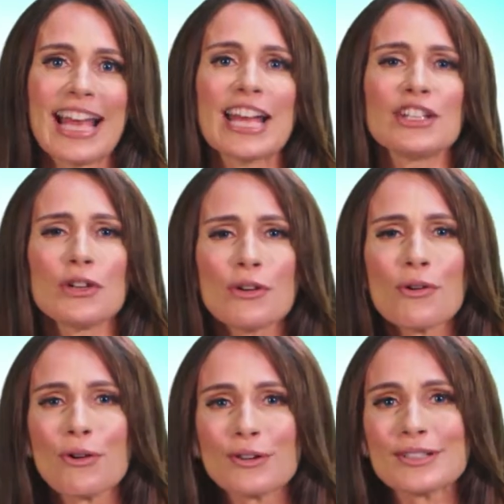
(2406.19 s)
And your
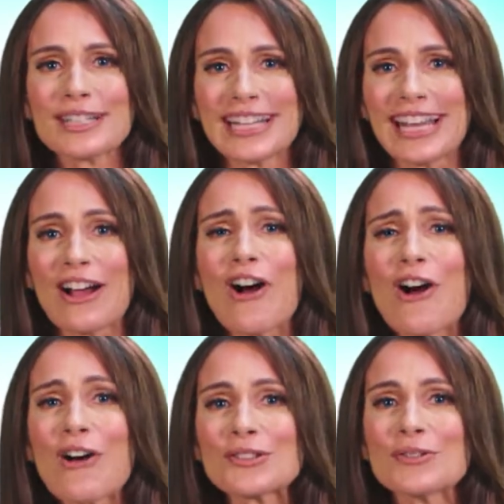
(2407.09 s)
order today
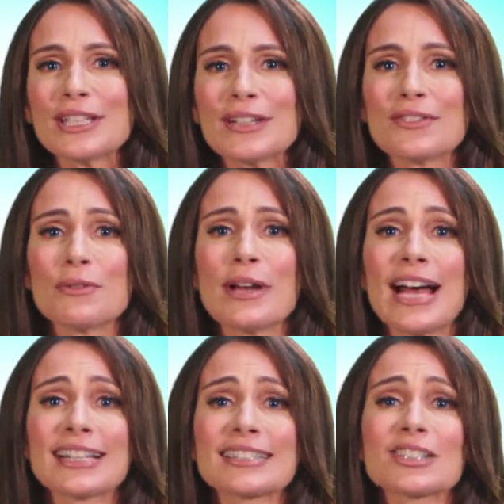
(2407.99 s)
also gives you
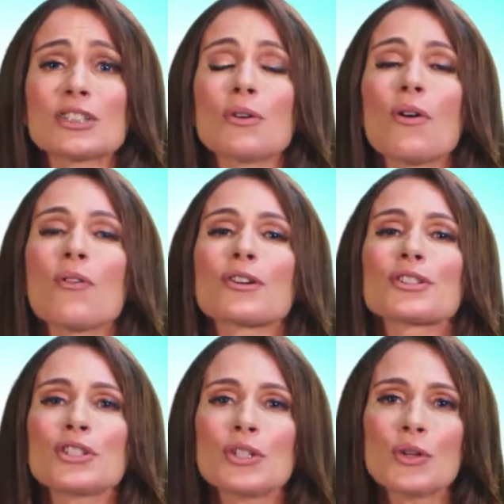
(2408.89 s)
access to over
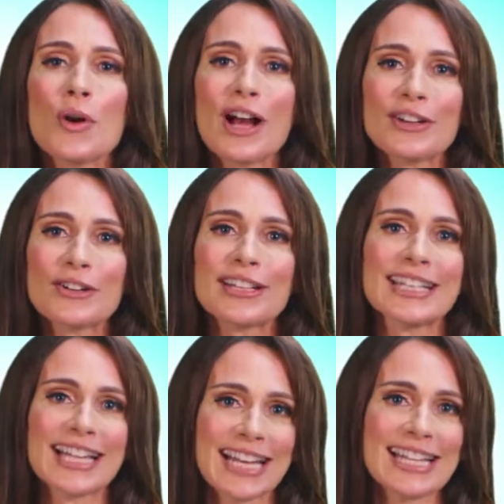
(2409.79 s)

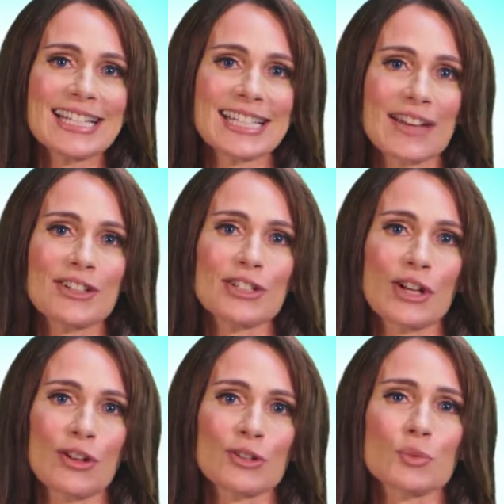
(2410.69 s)

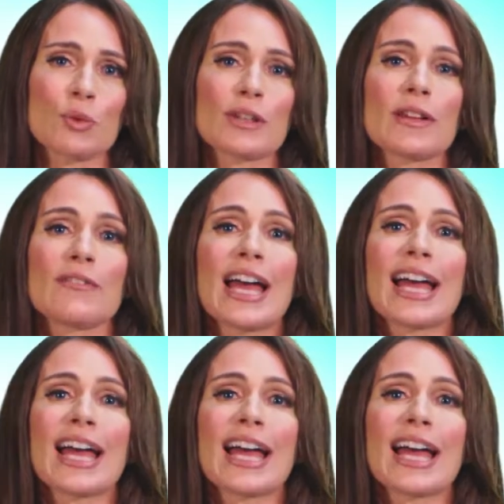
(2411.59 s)
$297 worth of